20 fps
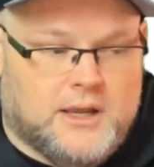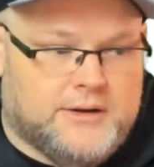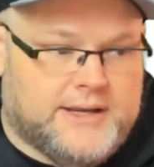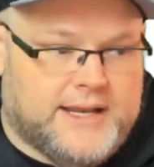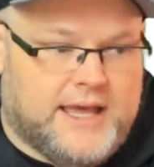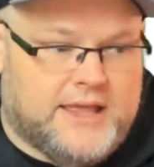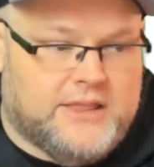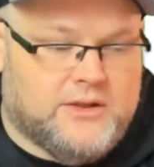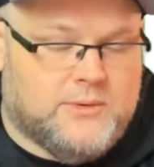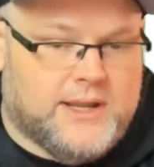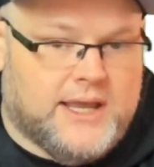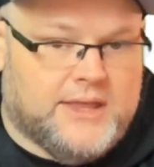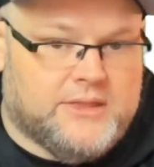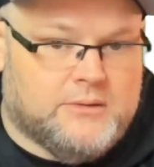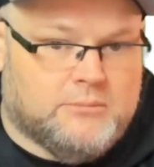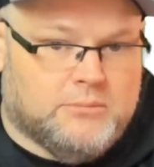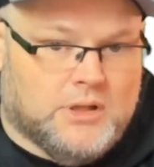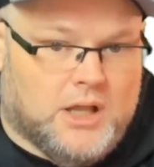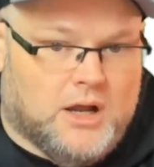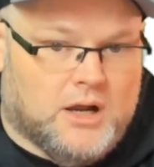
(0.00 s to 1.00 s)
Now that we got
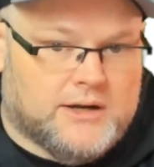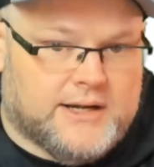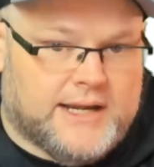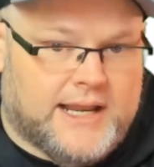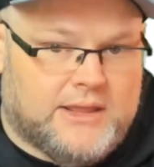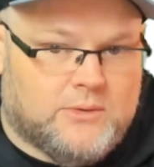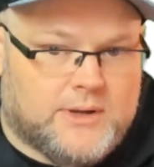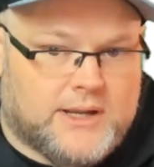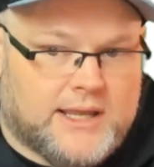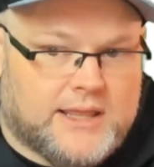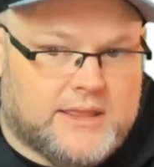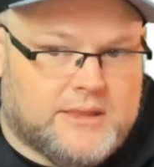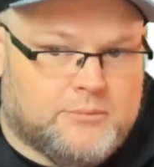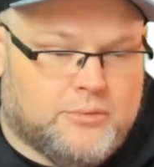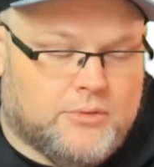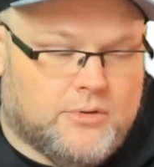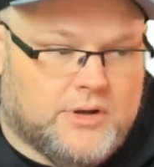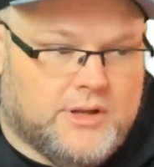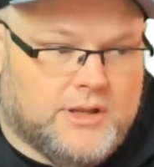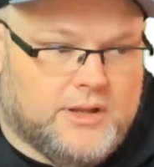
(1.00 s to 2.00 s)
the blog, now that we got
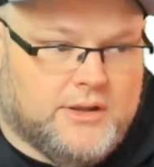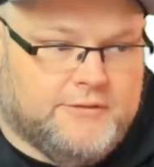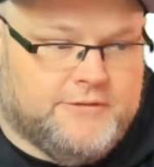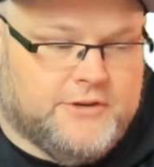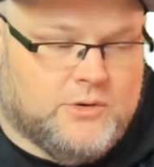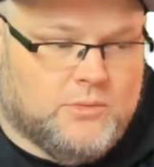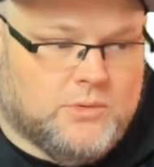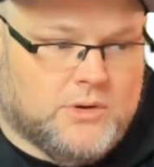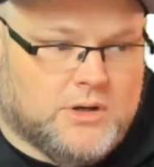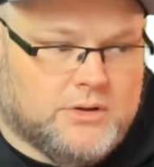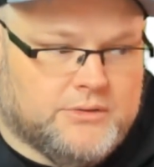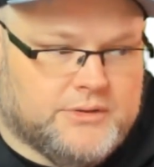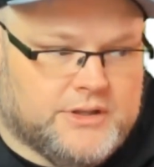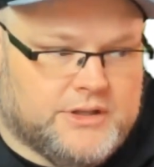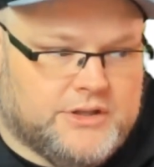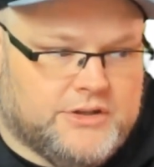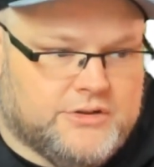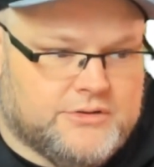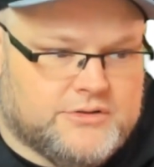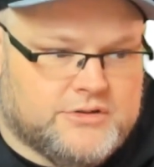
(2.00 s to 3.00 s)
the, if you will,
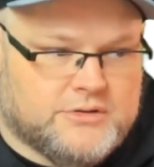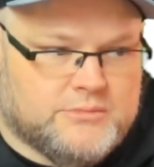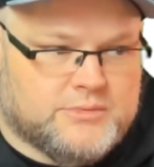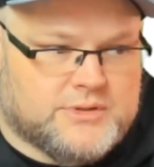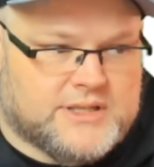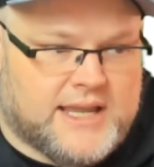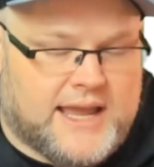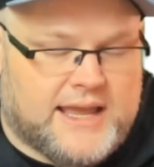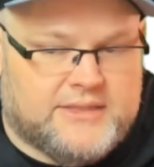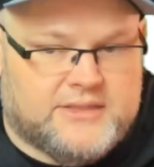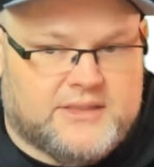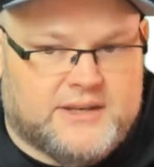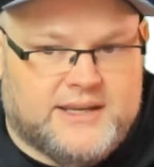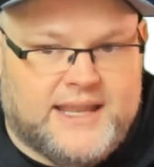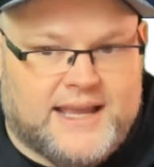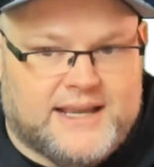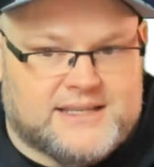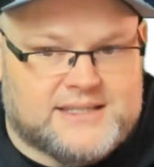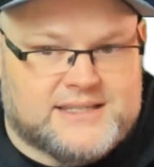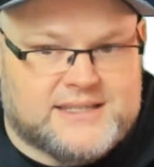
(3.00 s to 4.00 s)
the YouTube stack, the
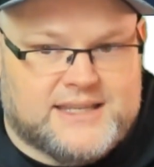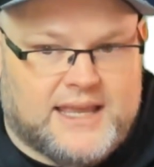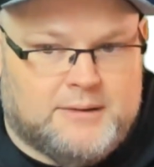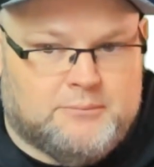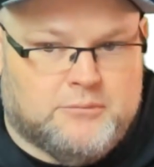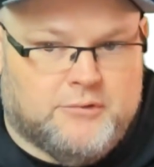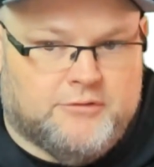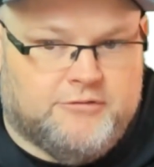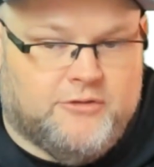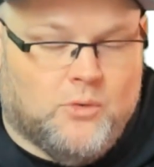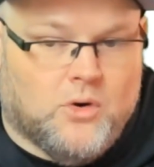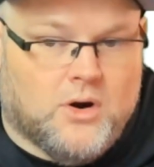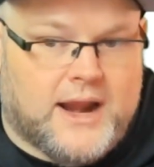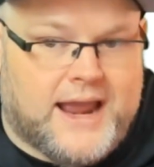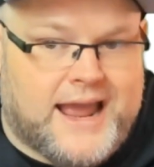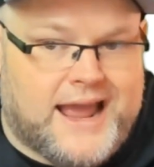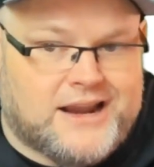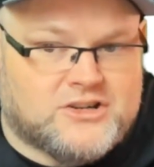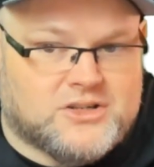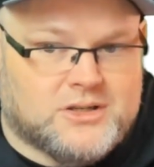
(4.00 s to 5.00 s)
next step before
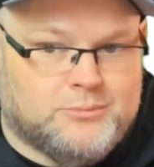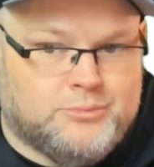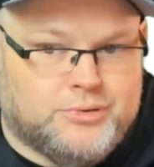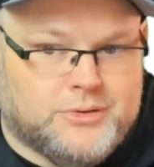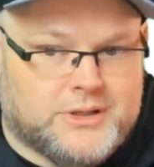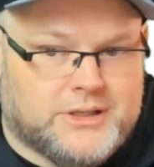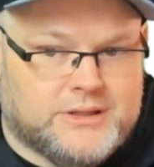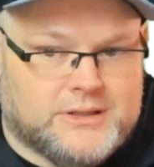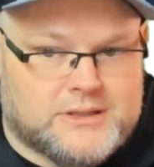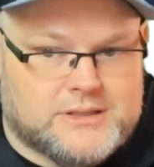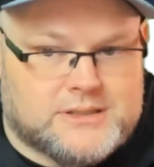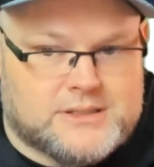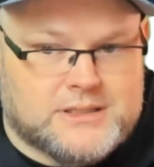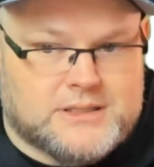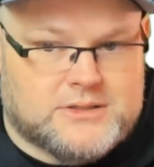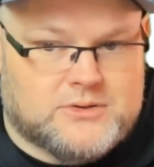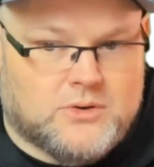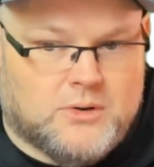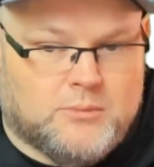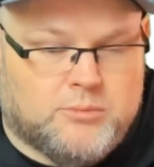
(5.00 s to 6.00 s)
actually putting this
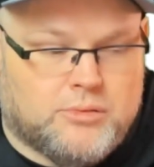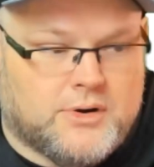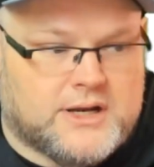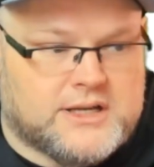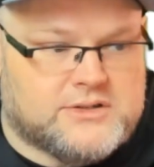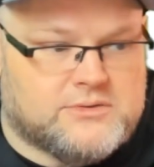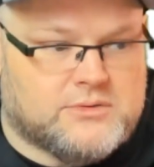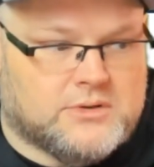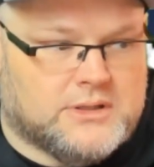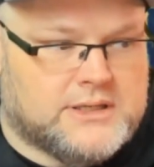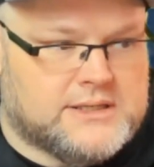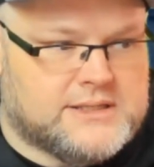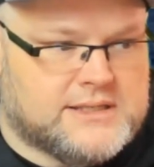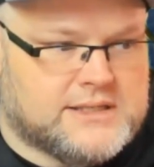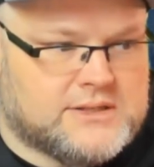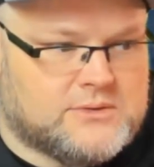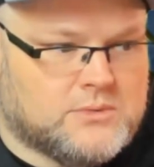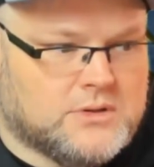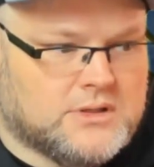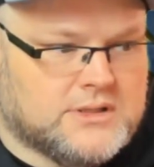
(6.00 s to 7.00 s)
into a press release
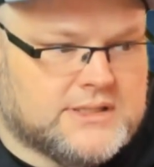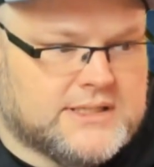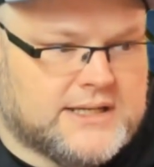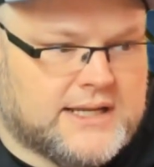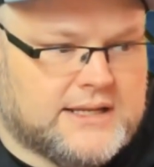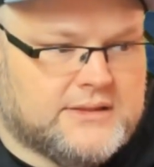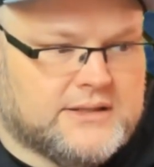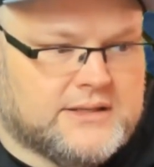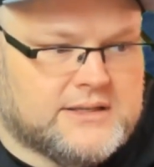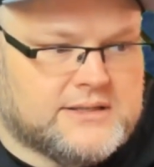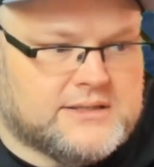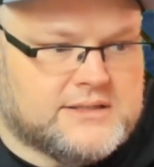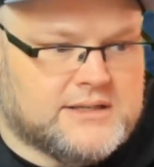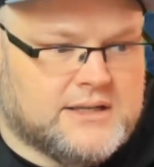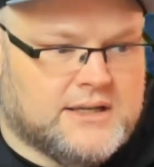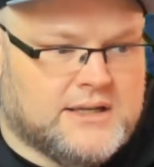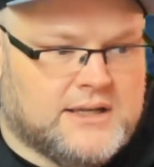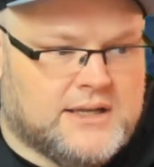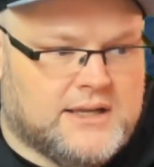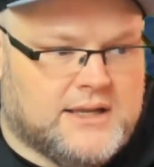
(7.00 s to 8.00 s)
is we're going to take this
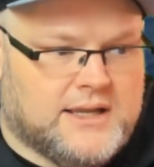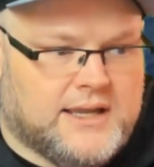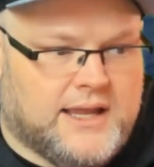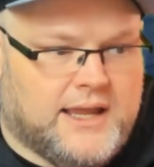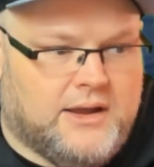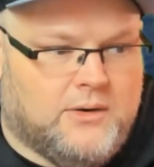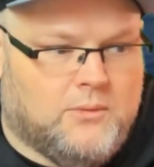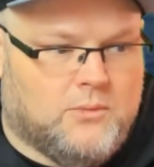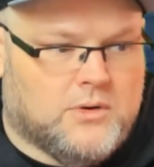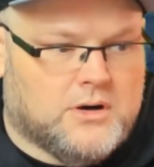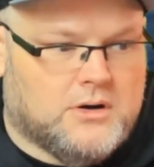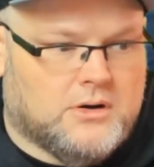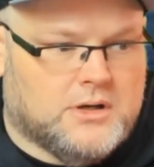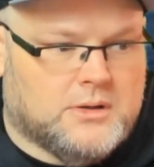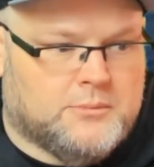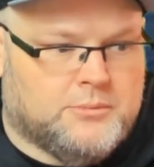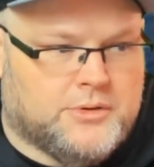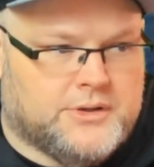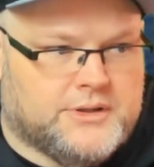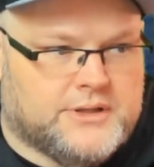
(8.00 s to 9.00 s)
and we're
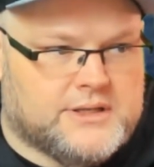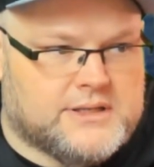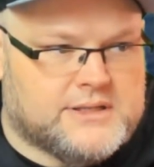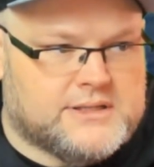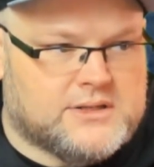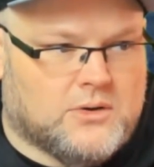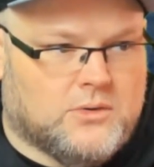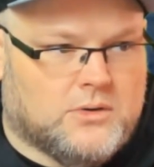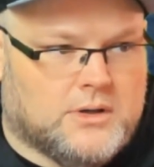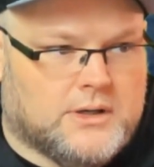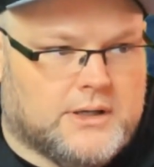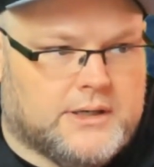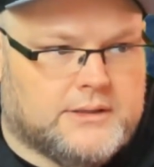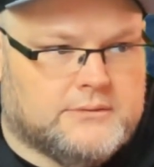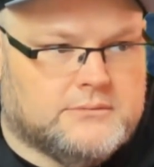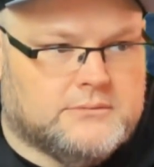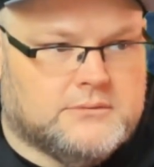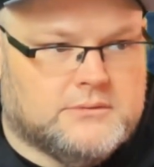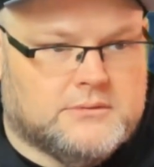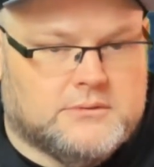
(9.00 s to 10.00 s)
going to put this on
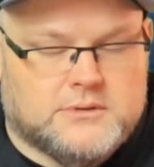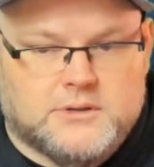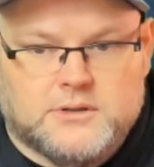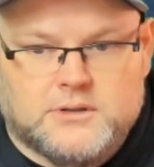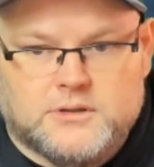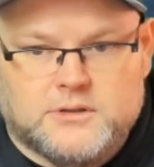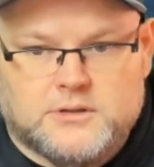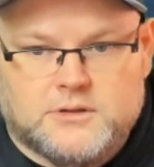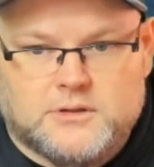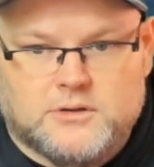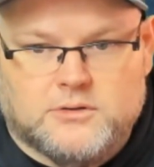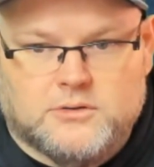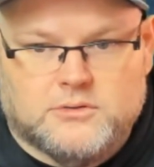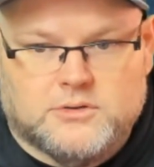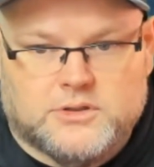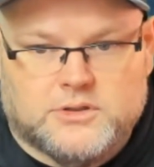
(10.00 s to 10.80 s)
Google